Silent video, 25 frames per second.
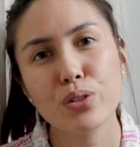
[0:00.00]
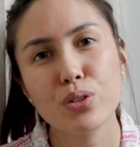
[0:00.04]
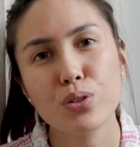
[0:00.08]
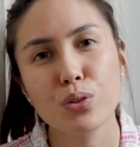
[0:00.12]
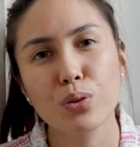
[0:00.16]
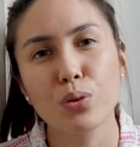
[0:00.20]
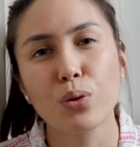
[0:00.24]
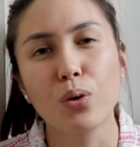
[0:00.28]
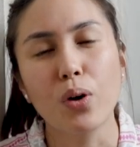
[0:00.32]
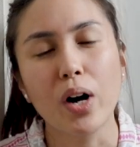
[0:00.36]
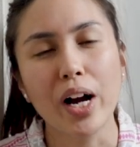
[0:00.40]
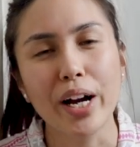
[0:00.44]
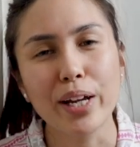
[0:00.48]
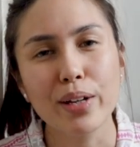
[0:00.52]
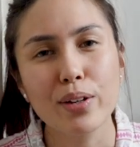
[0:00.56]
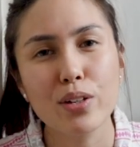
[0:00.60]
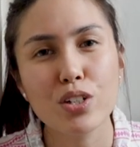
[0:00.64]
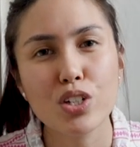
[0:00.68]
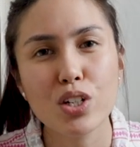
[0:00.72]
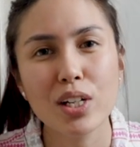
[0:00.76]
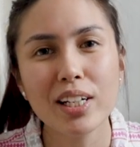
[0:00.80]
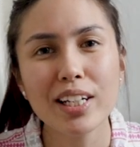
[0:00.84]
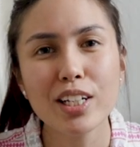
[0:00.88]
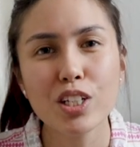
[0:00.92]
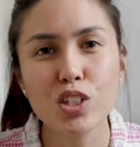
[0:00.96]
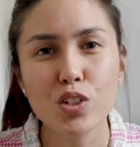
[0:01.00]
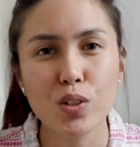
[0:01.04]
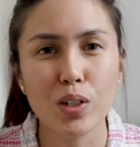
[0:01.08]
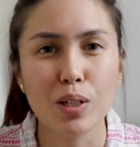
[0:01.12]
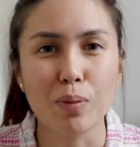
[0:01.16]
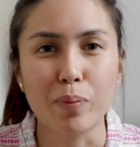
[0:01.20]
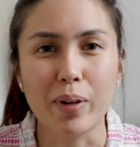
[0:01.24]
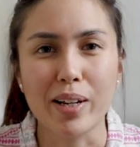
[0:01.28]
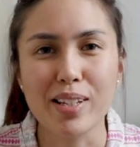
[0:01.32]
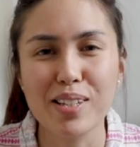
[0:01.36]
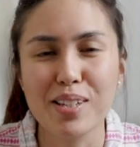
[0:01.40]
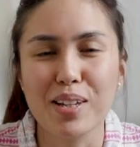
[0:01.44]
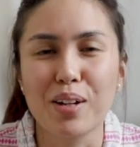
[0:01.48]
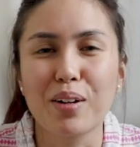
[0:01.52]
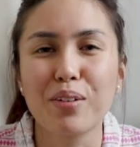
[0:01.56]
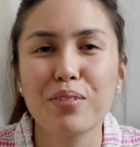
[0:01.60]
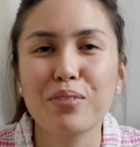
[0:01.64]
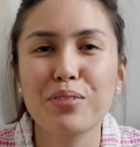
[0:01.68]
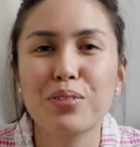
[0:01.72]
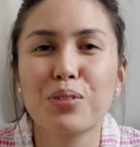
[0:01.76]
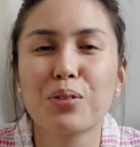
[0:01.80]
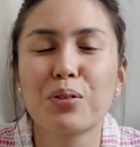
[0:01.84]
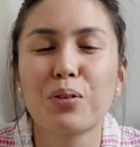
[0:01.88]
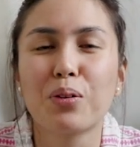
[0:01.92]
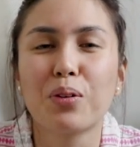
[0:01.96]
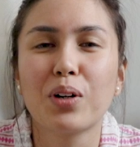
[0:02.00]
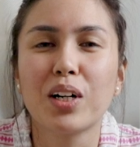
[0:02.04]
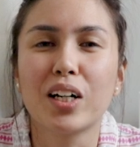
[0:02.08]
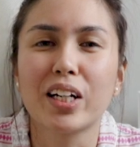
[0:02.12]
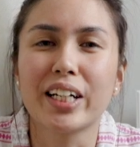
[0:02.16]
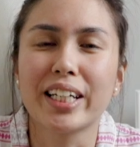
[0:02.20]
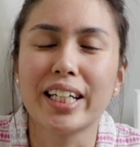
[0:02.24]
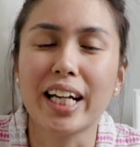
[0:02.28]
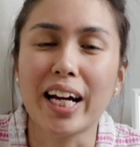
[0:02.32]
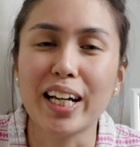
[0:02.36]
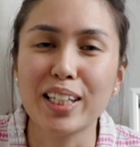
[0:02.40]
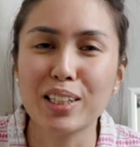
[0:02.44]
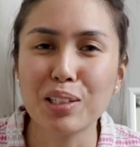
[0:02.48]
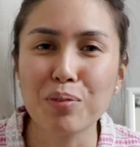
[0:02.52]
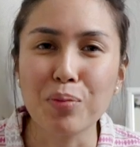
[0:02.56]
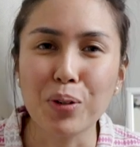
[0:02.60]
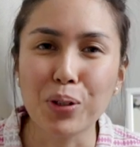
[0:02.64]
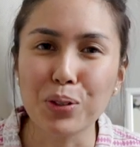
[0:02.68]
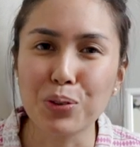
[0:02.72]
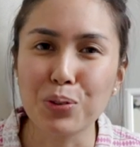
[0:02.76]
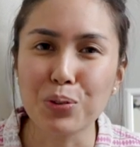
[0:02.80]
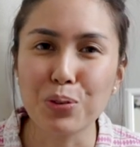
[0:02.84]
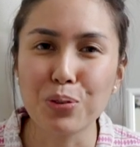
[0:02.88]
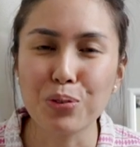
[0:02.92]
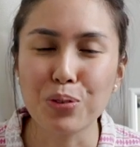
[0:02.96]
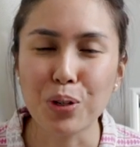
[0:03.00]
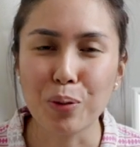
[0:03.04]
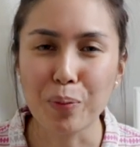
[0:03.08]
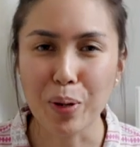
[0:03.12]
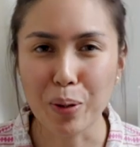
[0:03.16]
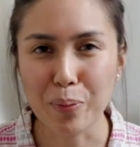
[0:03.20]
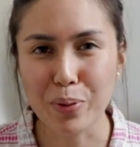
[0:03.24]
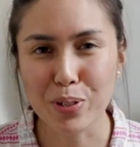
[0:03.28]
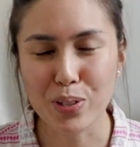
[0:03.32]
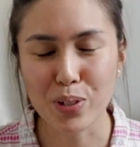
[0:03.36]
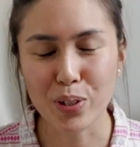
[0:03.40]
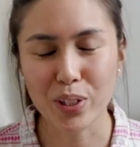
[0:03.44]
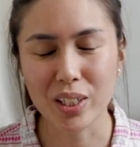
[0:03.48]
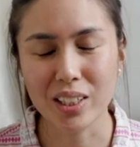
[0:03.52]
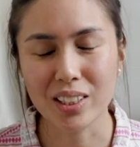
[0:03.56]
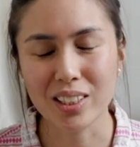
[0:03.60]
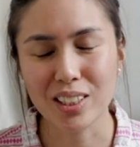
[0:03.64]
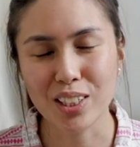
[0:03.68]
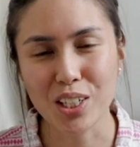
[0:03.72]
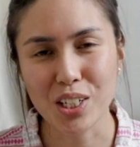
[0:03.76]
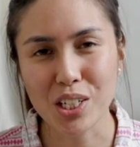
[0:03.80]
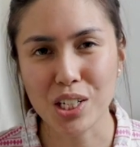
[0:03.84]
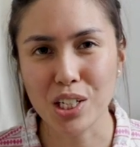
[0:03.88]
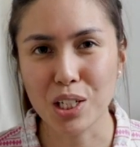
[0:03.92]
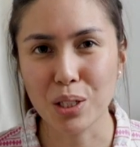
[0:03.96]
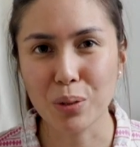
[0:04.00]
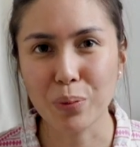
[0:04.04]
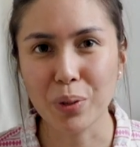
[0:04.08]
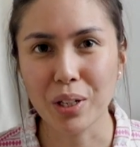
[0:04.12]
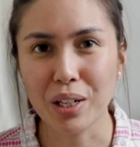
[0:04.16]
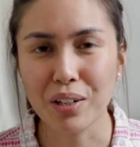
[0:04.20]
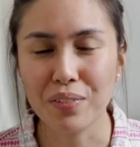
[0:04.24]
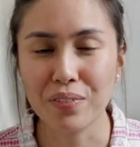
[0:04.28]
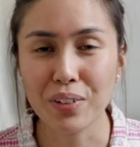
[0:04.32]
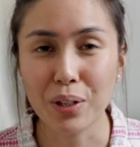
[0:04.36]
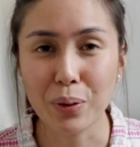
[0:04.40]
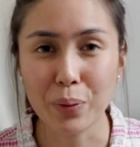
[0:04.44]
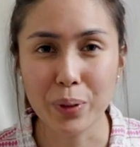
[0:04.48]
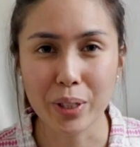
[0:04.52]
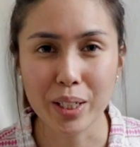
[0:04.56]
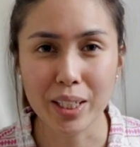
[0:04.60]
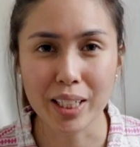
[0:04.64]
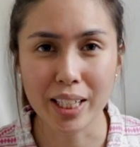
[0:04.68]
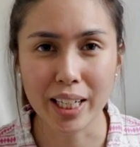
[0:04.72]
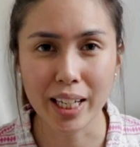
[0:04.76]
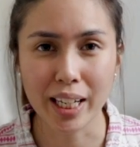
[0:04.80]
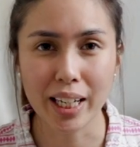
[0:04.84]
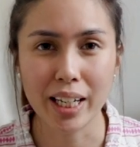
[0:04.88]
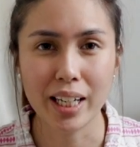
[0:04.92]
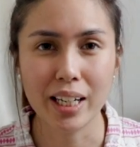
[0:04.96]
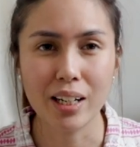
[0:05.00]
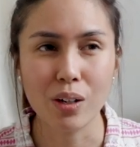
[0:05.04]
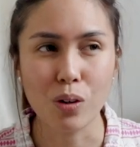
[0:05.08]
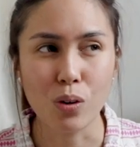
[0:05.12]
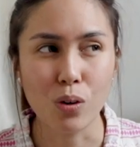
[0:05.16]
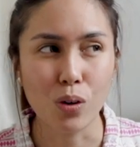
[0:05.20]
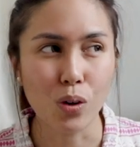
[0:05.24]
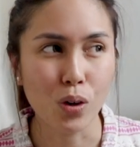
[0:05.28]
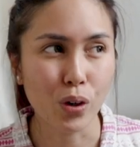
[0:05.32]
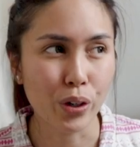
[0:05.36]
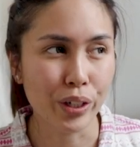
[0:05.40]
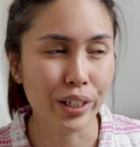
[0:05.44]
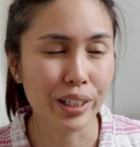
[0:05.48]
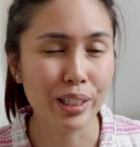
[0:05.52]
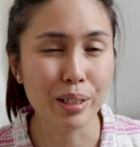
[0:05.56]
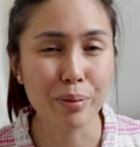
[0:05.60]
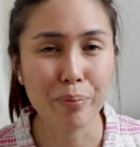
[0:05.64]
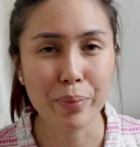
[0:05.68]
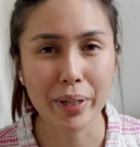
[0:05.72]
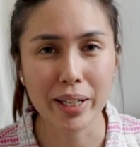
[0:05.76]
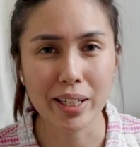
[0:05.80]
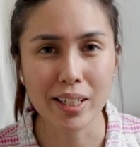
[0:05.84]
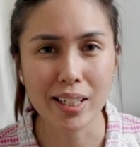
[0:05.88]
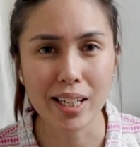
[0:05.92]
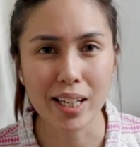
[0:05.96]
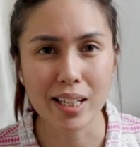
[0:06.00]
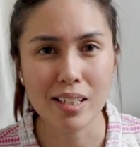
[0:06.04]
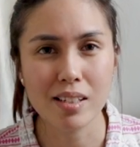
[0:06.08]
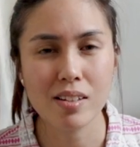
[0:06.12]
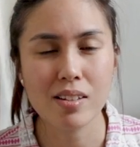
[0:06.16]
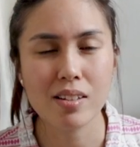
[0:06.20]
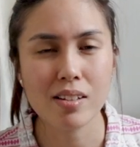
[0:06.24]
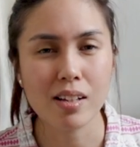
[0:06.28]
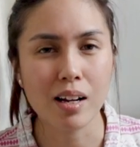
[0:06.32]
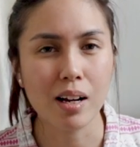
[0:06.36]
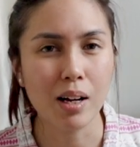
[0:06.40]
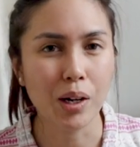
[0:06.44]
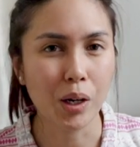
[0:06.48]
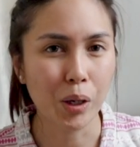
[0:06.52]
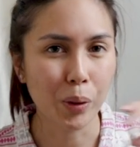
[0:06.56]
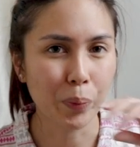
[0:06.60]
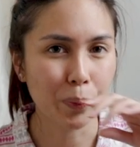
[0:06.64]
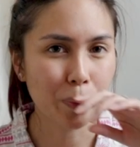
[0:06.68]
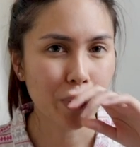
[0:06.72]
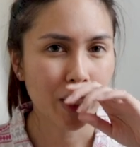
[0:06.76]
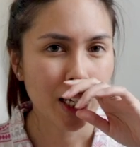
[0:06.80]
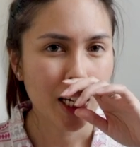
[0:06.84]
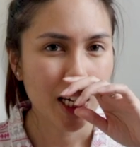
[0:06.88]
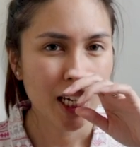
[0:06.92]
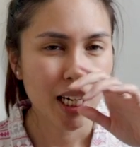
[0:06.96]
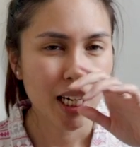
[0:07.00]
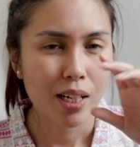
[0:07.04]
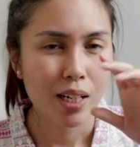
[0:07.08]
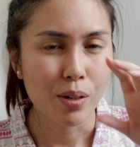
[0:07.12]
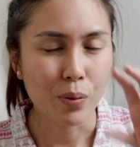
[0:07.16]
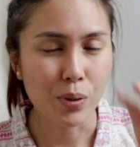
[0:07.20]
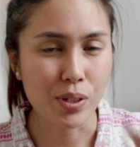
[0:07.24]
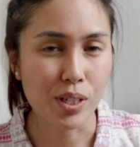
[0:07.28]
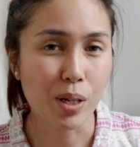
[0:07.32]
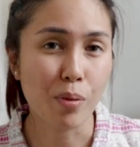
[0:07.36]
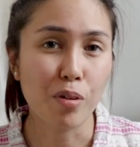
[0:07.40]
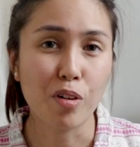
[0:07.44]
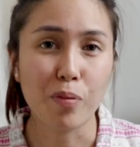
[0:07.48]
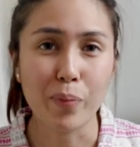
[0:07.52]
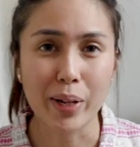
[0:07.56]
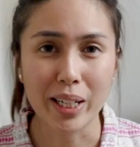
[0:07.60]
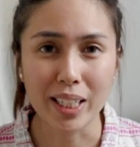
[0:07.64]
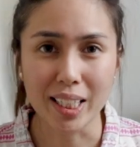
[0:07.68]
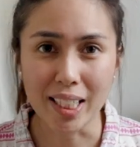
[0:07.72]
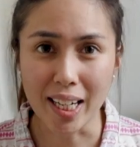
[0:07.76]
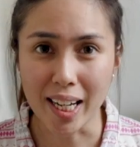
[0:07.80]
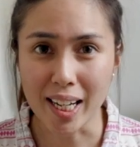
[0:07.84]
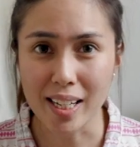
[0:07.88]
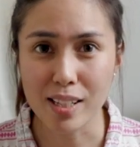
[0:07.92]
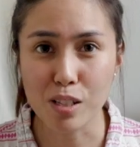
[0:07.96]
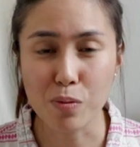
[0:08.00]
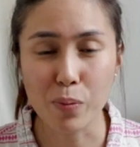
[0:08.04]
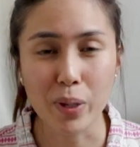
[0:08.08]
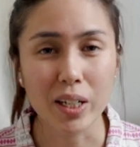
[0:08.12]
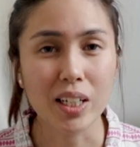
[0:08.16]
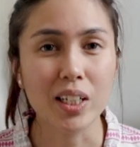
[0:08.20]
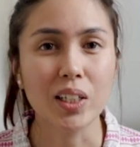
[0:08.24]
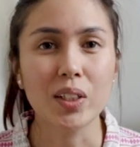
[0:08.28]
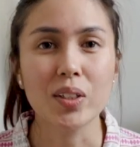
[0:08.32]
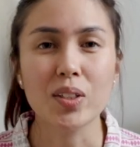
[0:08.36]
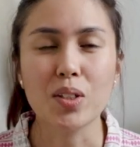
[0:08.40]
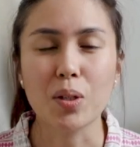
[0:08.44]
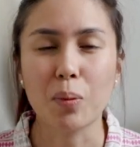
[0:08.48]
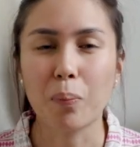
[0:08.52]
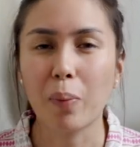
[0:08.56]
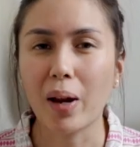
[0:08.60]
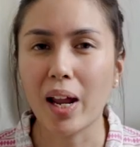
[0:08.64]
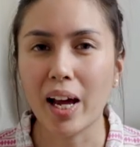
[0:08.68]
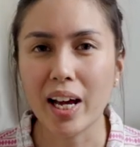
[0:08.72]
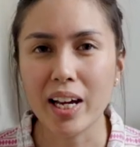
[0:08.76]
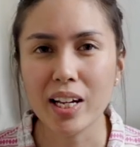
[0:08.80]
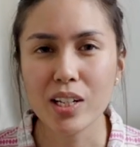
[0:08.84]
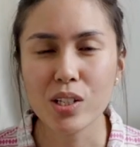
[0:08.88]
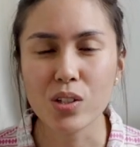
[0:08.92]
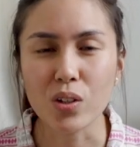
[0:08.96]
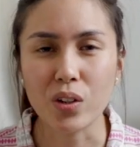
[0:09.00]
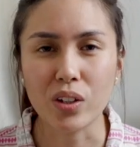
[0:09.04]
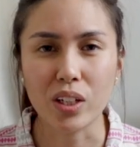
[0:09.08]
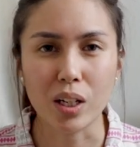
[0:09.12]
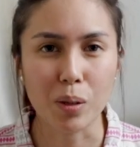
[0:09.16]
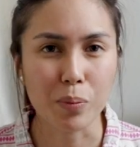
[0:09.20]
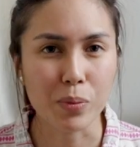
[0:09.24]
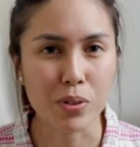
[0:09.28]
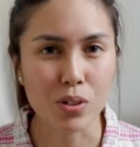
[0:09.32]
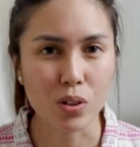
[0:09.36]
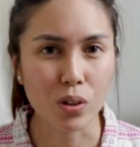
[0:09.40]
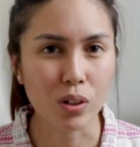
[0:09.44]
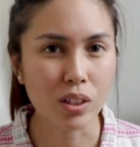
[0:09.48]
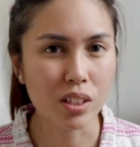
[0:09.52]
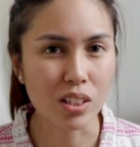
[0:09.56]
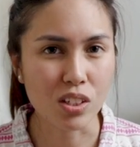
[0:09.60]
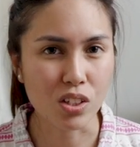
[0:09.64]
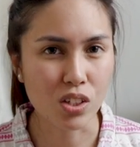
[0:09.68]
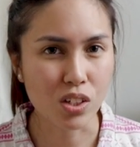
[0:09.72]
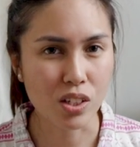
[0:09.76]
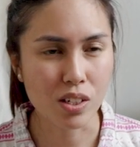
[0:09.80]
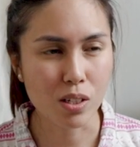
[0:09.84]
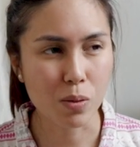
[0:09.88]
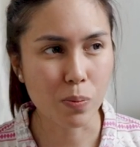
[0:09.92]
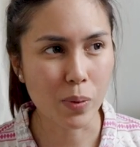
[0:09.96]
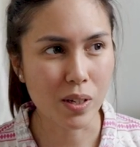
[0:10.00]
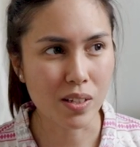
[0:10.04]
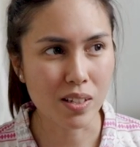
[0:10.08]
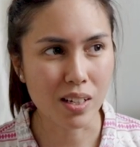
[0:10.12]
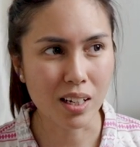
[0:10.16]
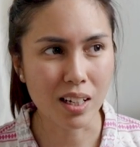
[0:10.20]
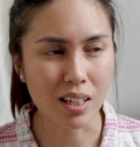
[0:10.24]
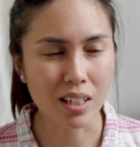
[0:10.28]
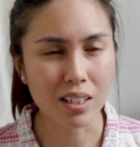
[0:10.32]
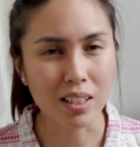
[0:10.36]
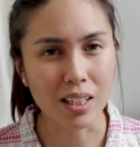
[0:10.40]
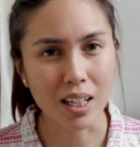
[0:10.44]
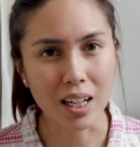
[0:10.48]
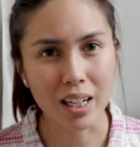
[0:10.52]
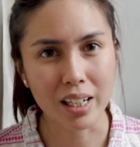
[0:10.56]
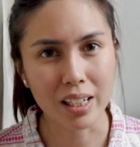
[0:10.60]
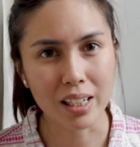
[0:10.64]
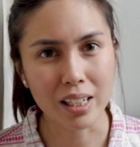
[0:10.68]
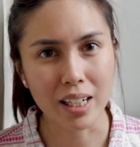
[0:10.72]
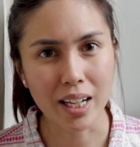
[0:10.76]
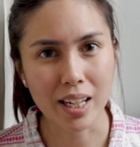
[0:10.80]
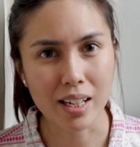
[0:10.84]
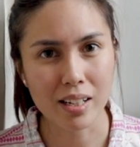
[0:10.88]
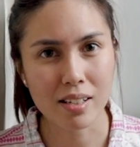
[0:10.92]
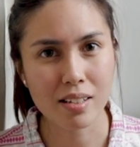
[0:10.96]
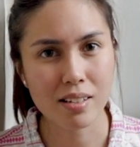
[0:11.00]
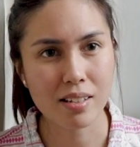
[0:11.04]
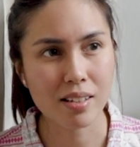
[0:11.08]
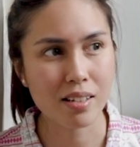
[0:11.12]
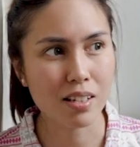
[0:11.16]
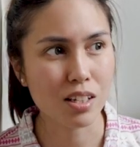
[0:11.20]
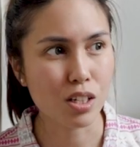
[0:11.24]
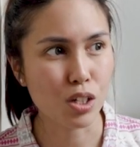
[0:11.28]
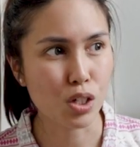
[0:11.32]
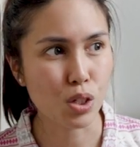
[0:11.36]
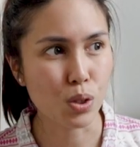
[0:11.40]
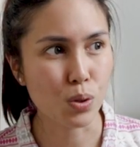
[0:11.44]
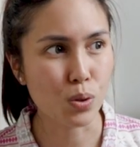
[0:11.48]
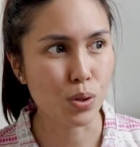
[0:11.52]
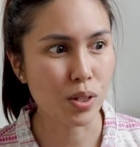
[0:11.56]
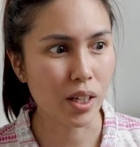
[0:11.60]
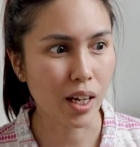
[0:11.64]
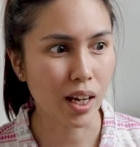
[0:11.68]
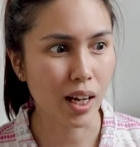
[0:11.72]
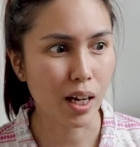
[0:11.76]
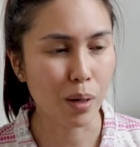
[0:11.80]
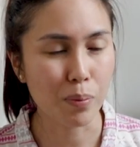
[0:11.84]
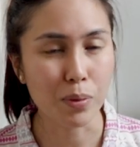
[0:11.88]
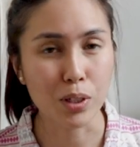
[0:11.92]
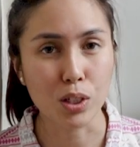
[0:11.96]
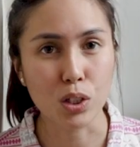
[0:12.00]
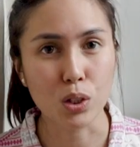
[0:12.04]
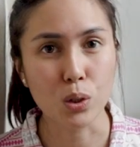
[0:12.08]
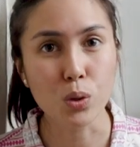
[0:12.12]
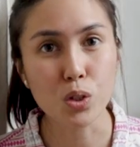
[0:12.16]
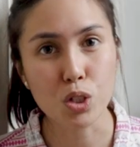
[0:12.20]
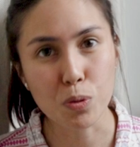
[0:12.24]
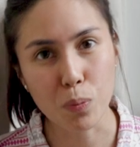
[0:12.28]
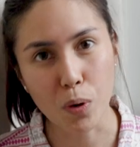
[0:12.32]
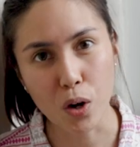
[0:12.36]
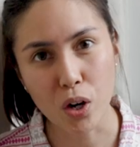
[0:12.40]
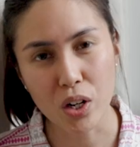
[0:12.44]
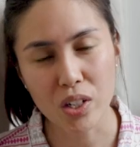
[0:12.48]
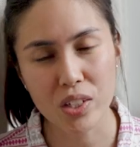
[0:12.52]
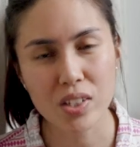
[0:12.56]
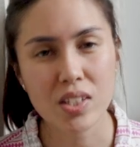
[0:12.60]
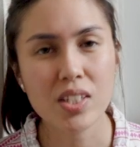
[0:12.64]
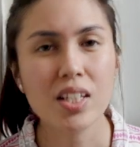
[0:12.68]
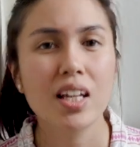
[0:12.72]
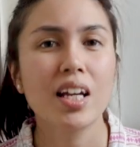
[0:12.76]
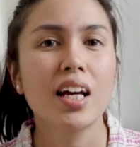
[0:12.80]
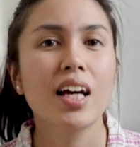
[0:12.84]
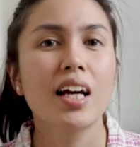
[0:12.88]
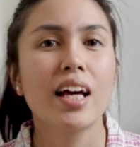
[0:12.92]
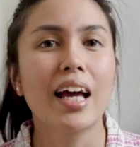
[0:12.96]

So I usually treat myself to an item or two from Amazon International whenever I want to get or order my dad's um, some of my dad's medical supplies on Amazon is just basically the Kleenex tissues that come in a huge box.